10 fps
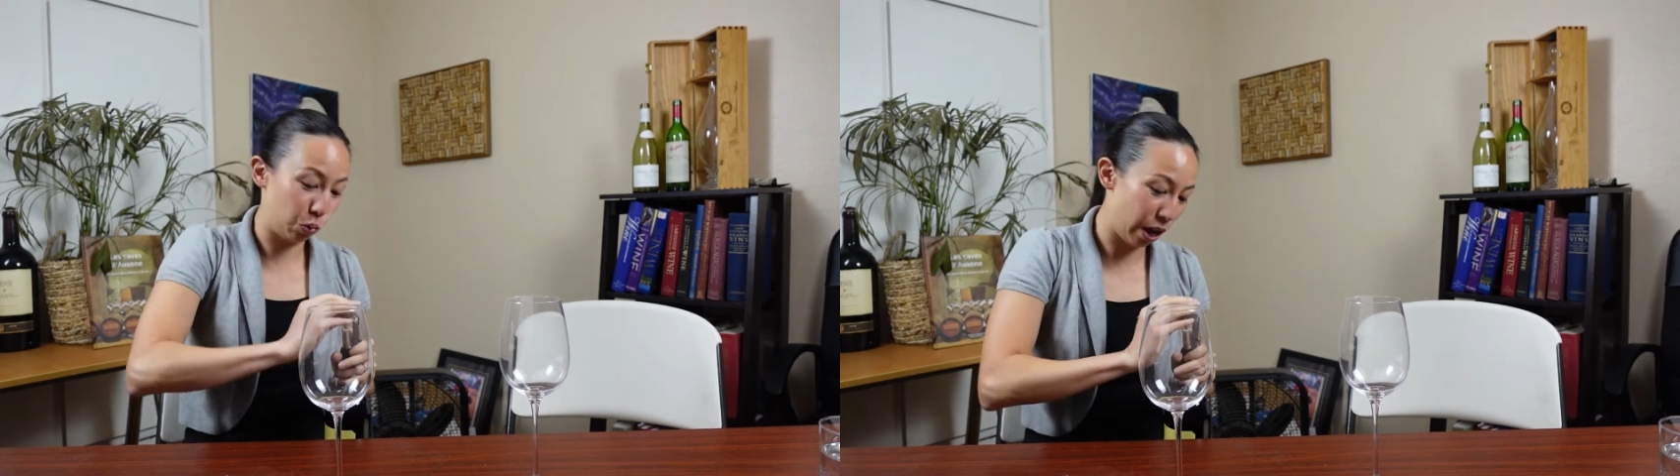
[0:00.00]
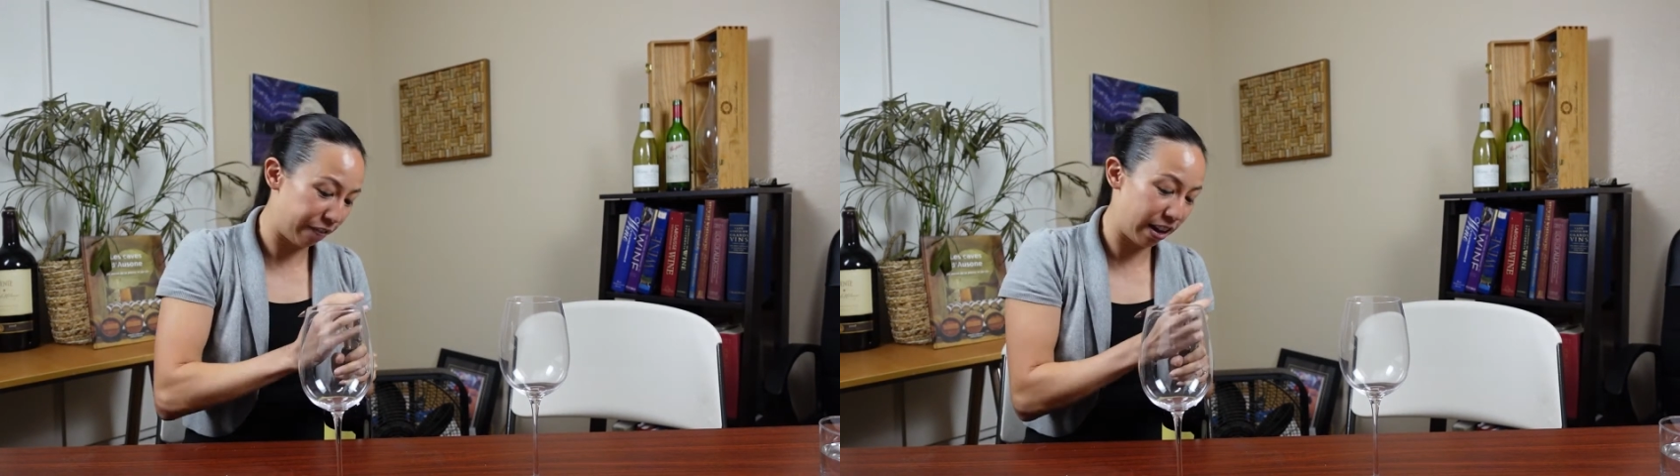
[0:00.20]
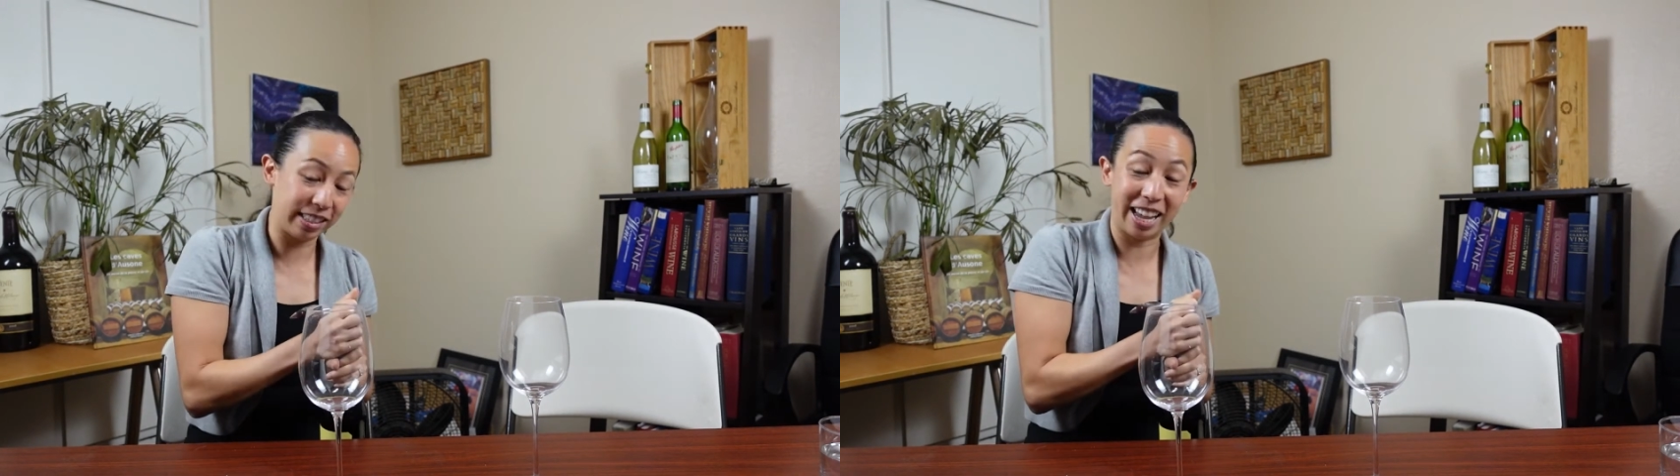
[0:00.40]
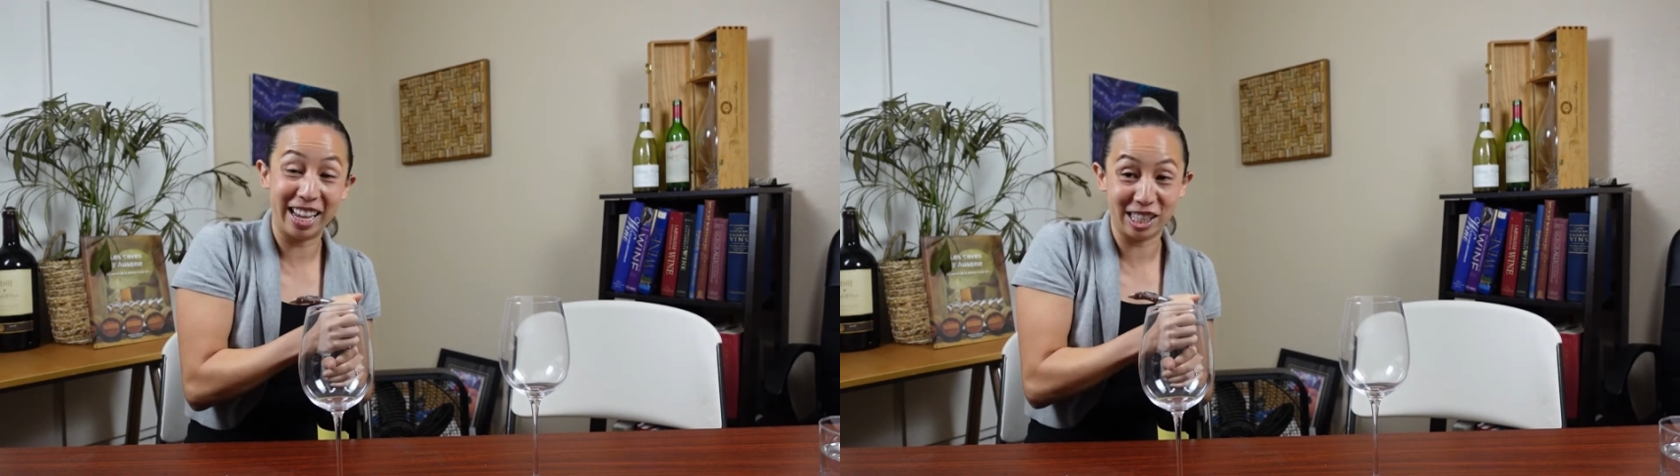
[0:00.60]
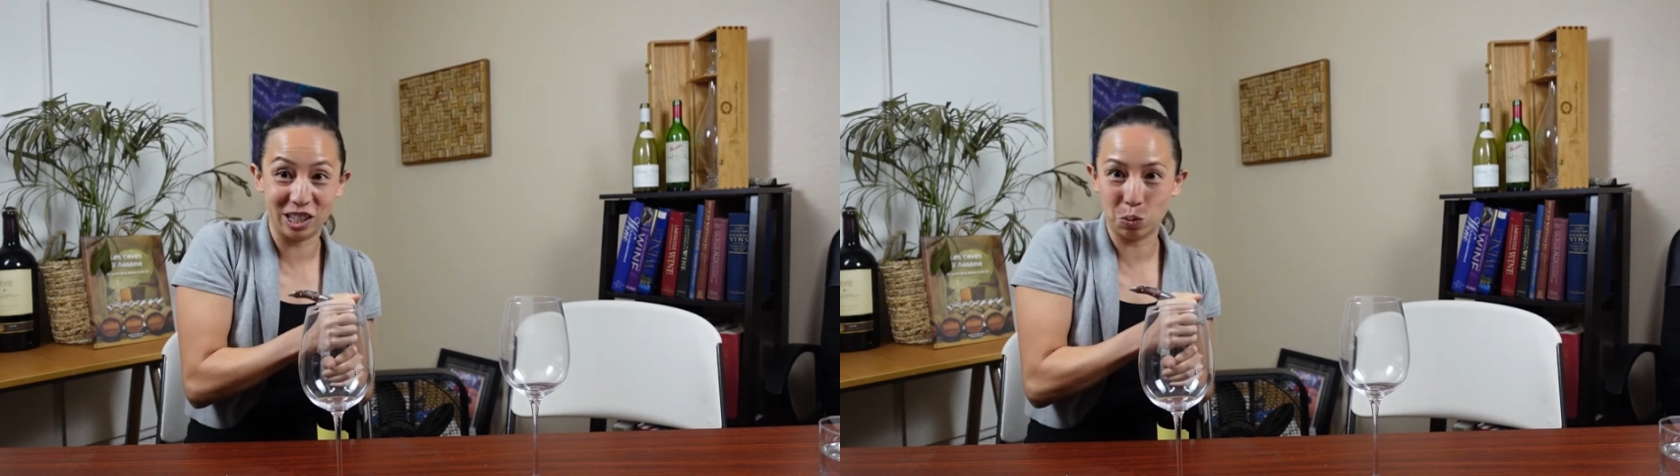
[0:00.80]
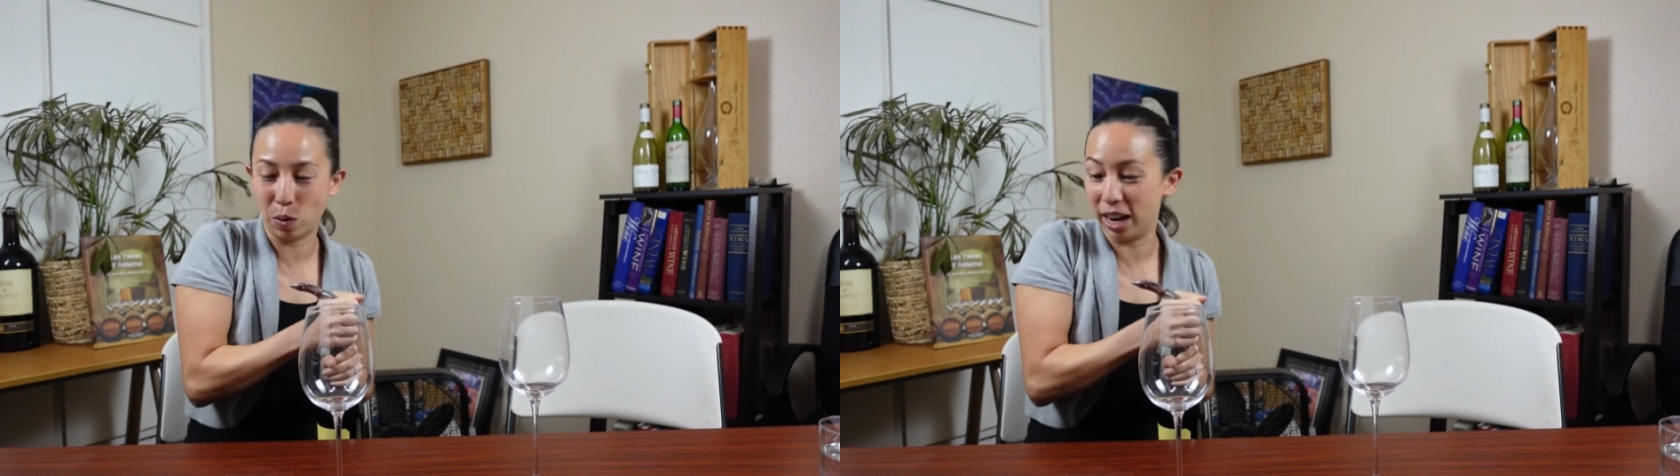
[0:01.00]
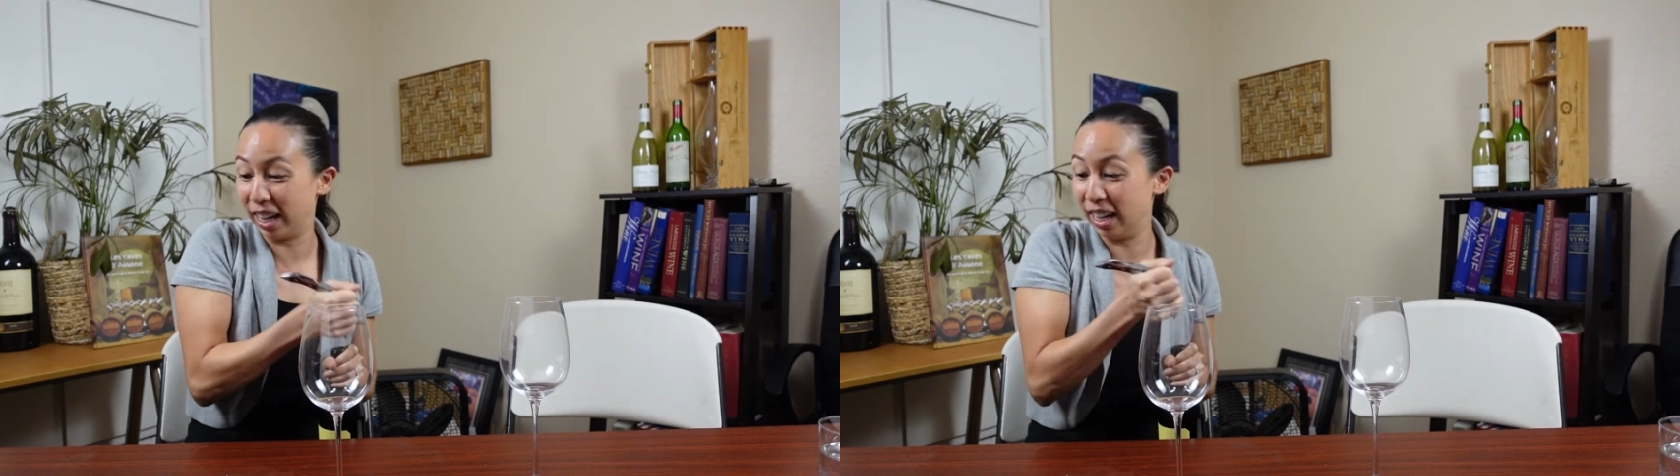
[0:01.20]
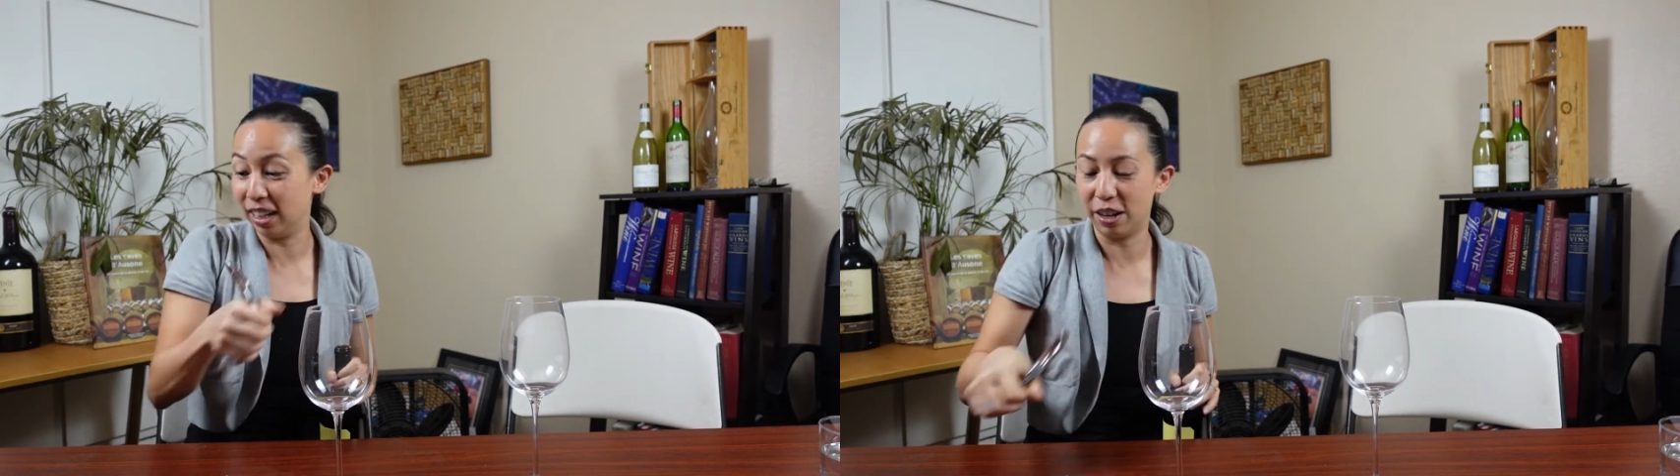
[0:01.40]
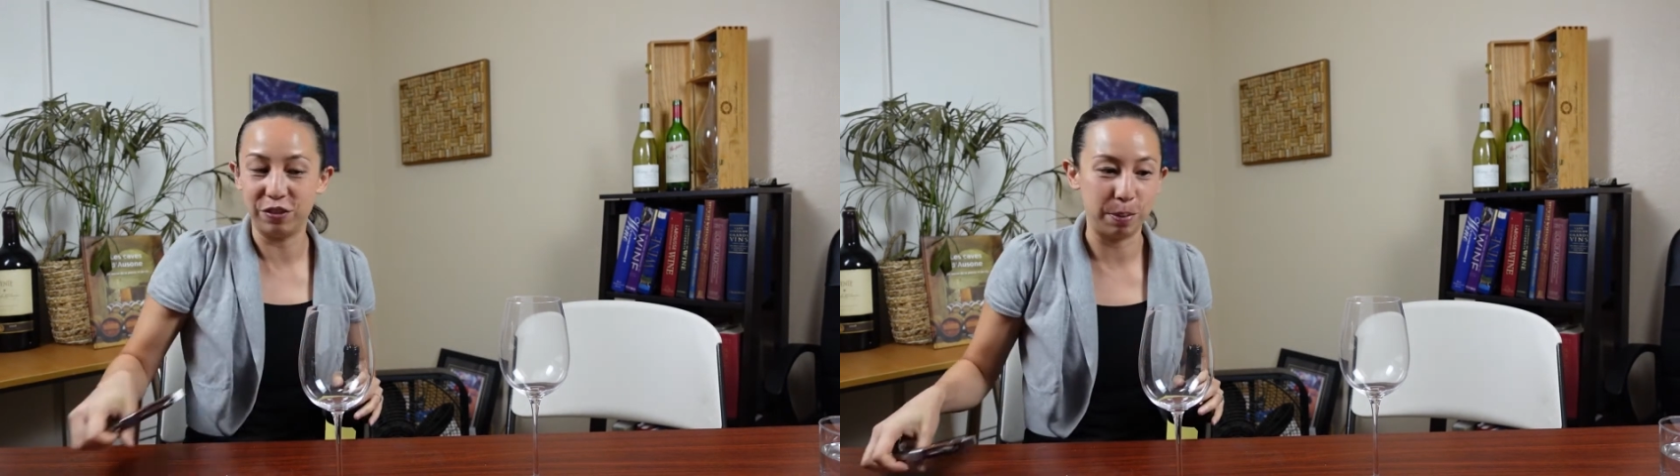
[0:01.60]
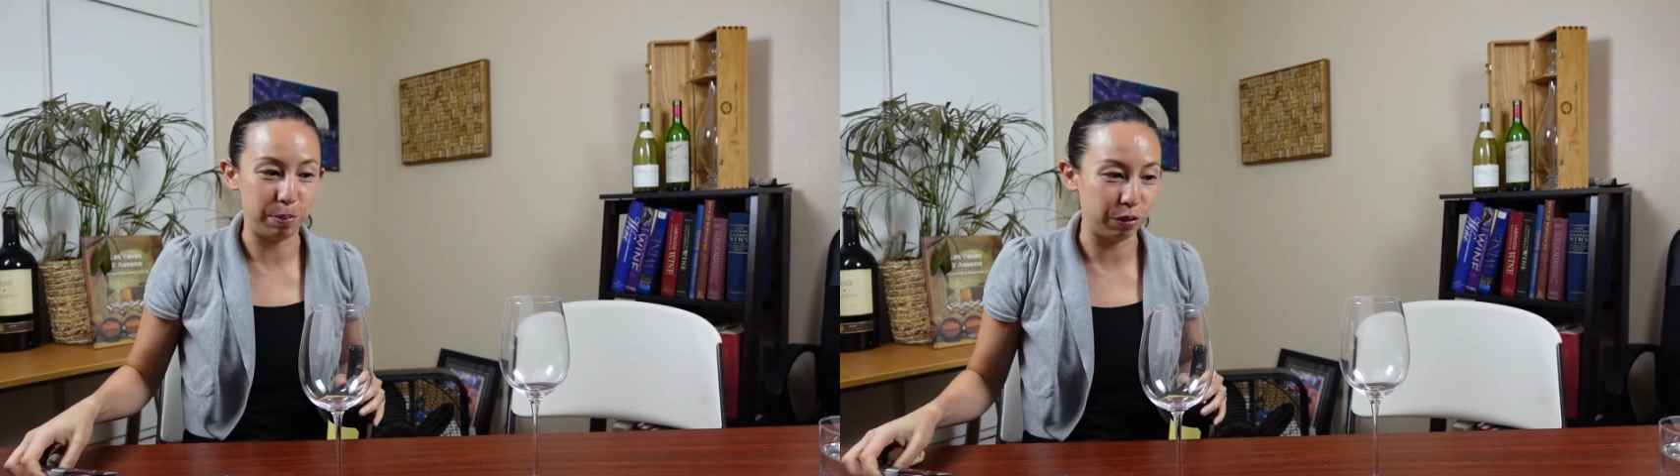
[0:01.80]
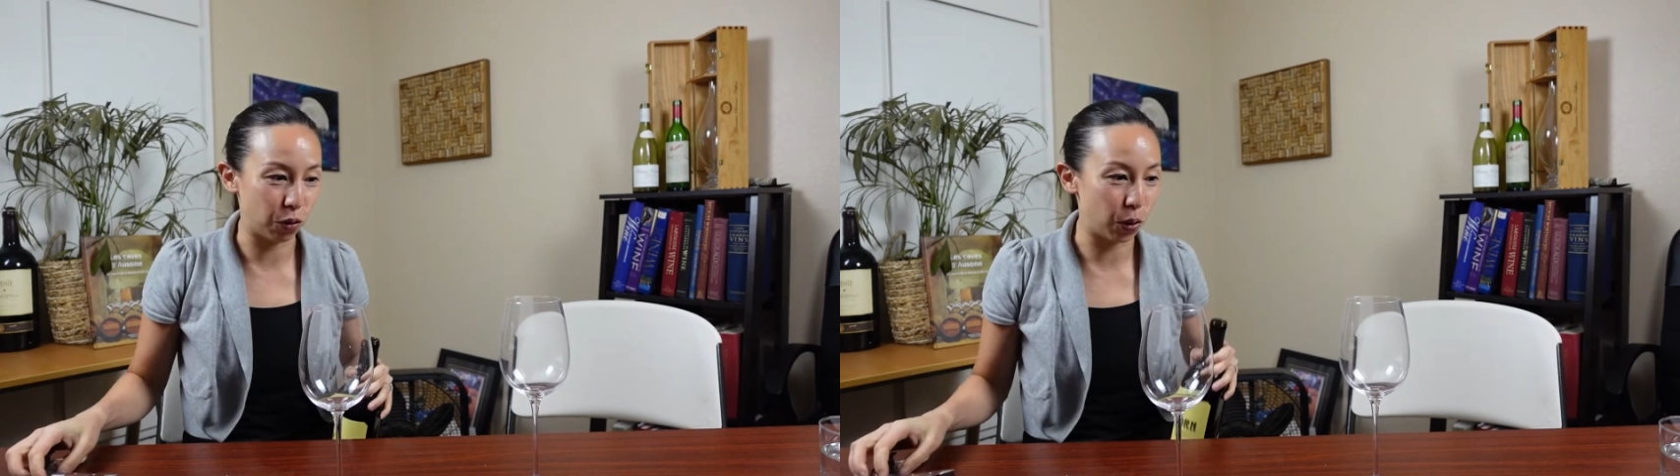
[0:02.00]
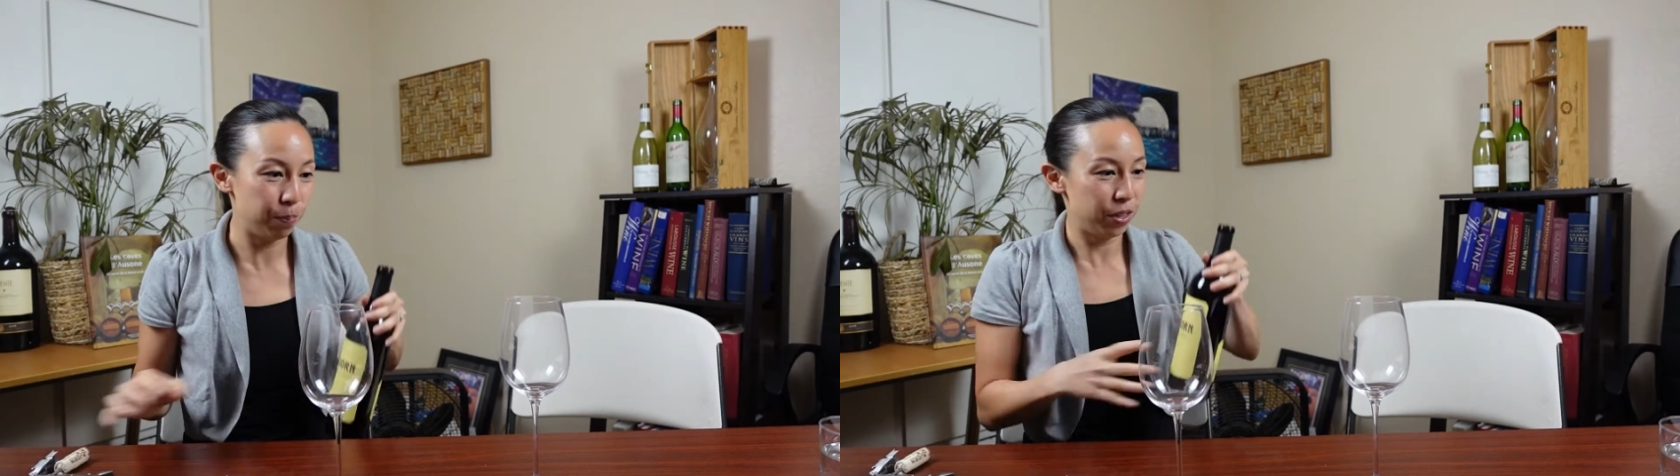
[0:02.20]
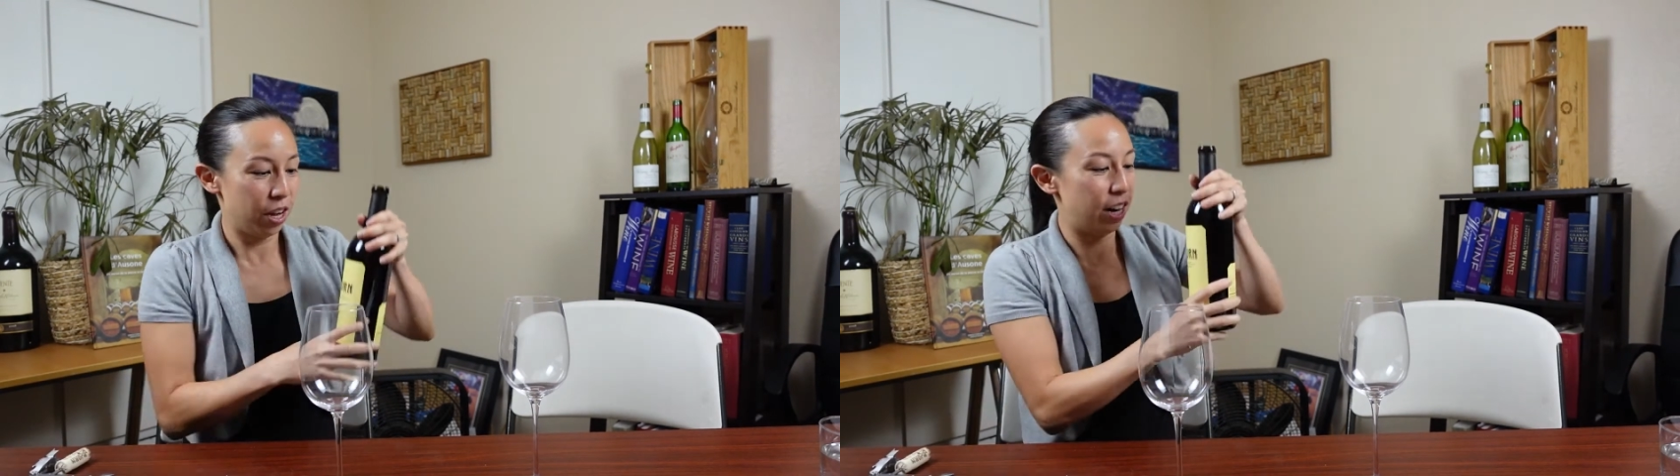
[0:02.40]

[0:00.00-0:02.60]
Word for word: who have had tasted this wine and loved it before.